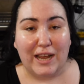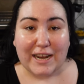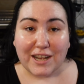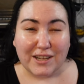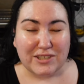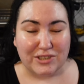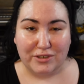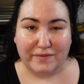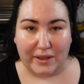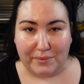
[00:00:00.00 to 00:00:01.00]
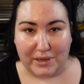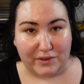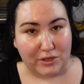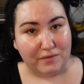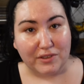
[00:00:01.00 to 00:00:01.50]
icon so you're notified whenever
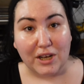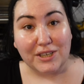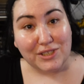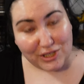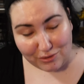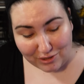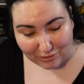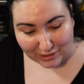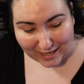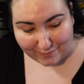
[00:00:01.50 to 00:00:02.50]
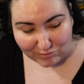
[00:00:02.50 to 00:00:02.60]
new vlogs do go live.